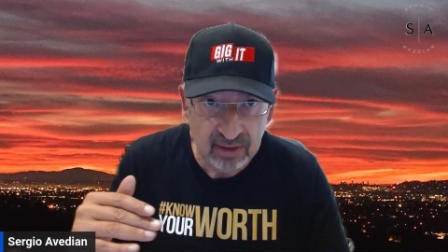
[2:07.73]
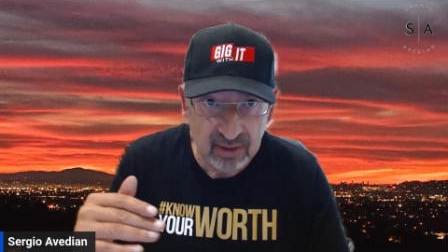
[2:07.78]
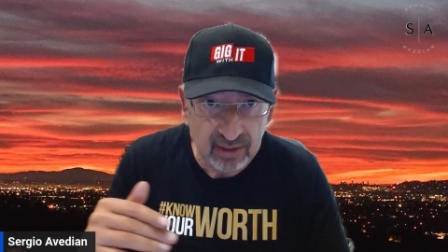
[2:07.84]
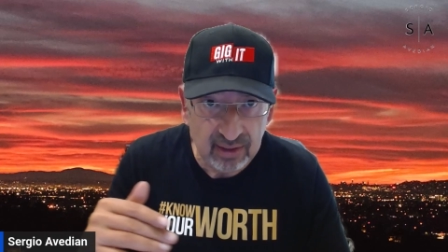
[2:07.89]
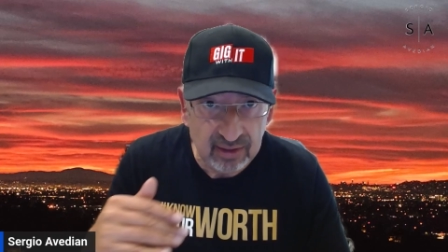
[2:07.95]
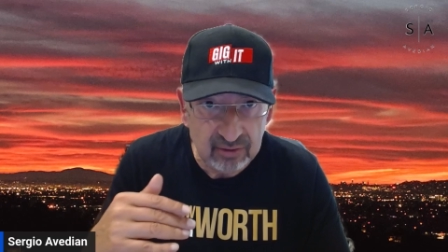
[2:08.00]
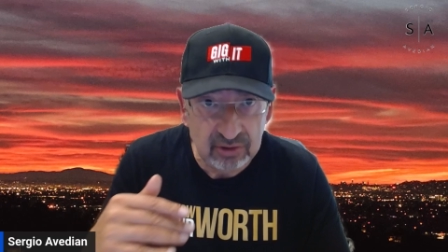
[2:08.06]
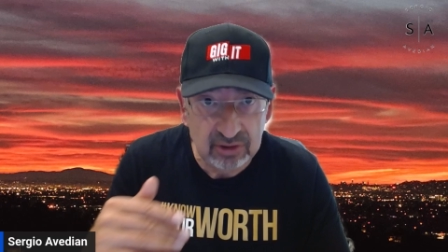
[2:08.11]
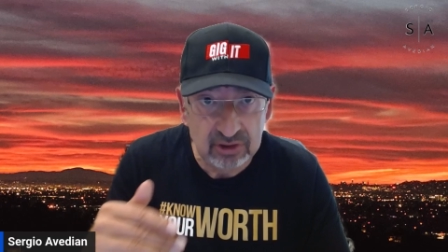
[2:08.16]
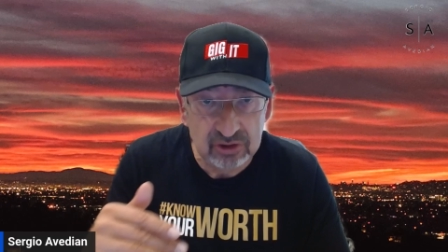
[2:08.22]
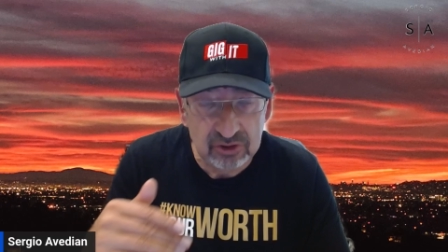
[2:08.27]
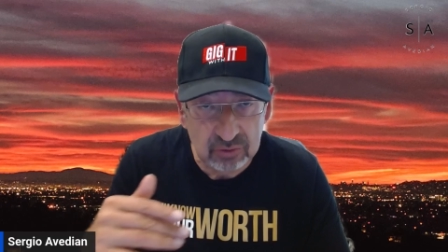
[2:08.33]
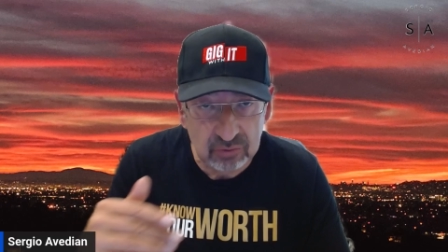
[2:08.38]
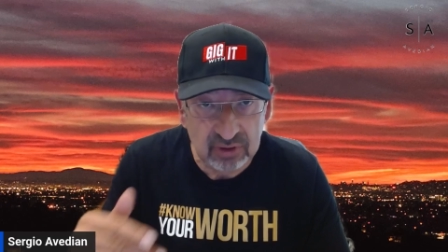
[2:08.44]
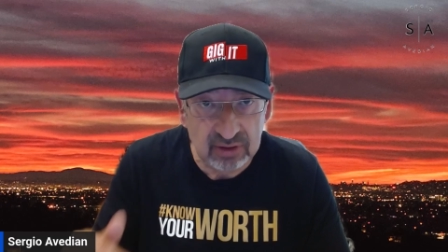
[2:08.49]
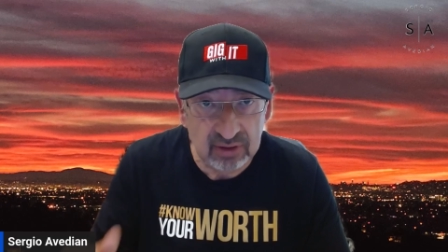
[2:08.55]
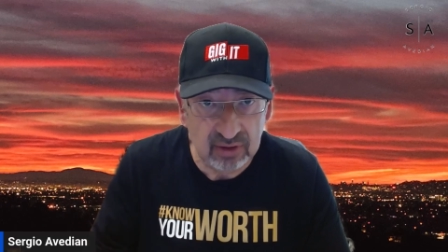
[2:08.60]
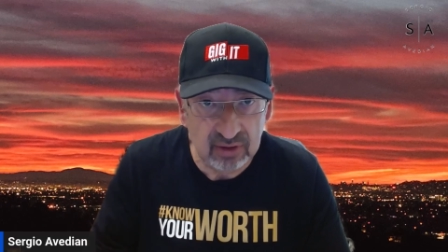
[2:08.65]
and
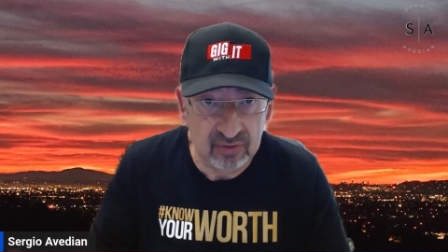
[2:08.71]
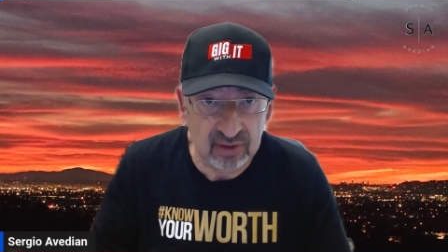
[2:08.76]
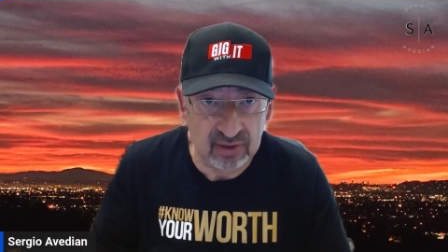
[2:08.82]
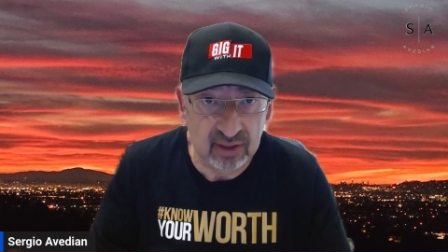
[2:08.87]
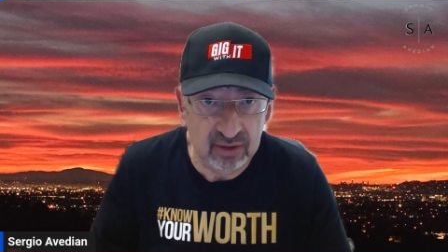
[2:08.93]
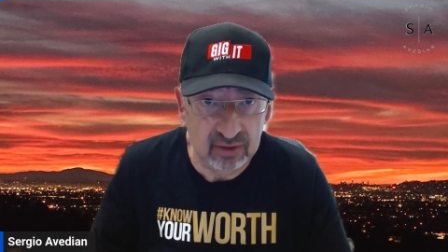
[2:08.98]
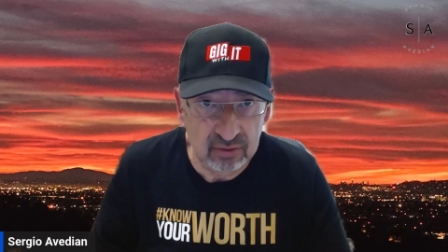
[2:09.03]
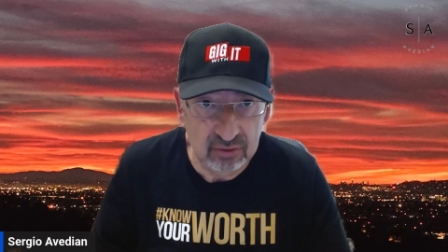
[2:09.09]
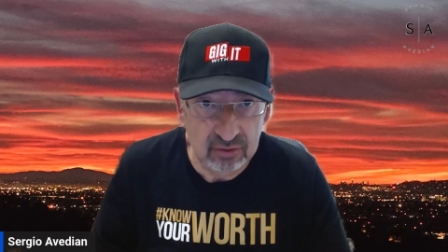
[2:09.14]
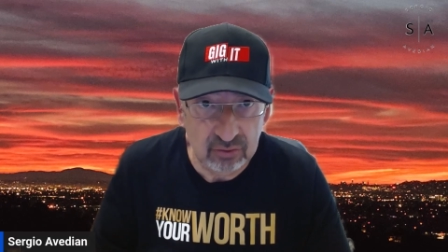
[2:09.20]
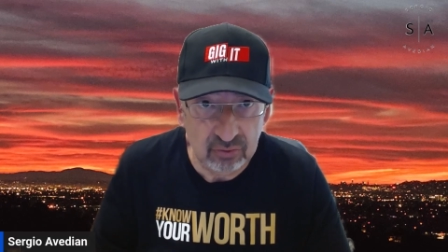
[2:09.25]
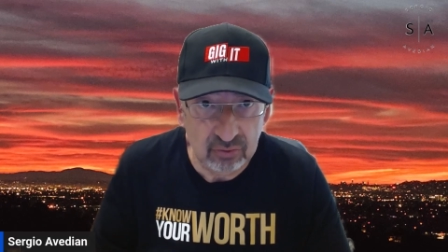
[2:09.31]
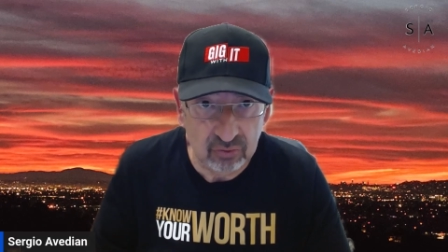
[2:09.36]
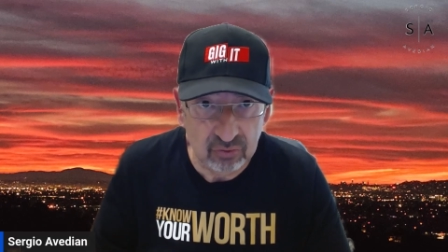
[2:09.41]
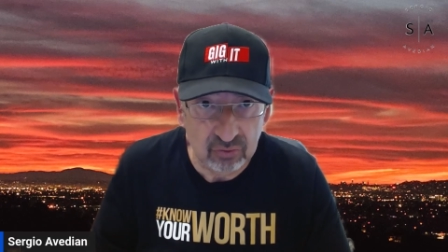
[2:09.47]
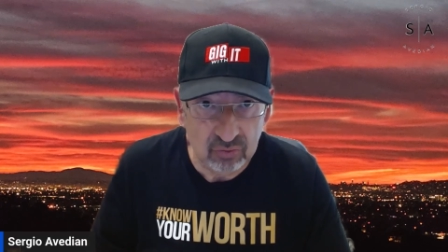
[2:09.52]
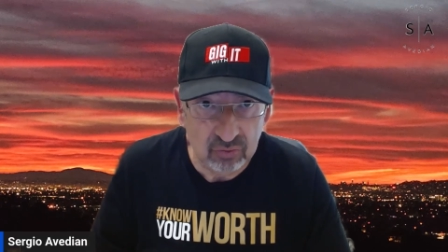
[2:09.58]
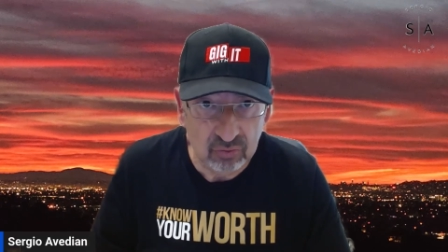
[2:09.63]
issuing these
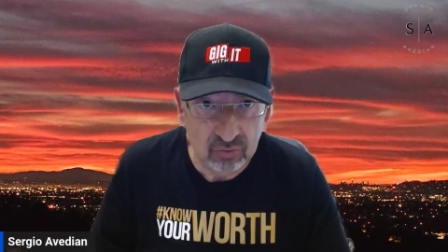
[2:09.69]
IOUs.